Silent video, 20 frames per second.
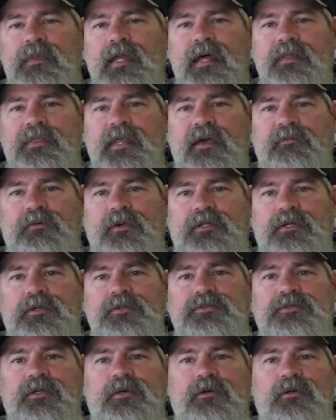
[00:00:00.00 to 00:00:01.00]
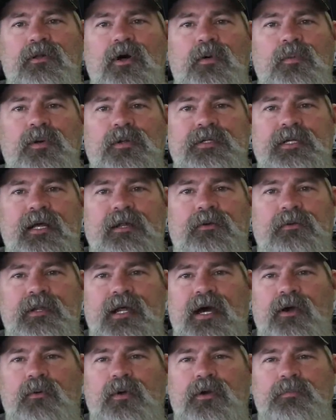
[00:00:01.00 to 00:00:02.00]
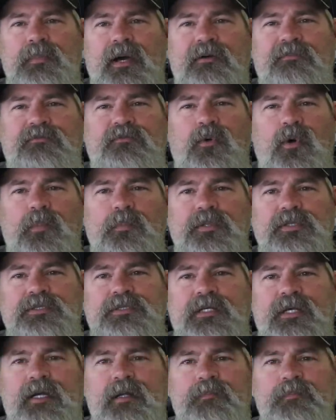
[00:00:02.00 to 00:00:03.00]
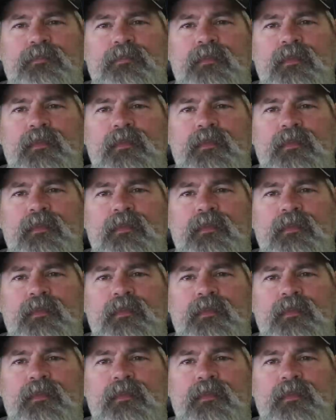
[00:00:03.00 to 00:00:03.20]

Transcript: that they've reduced their global dealer network by 4%,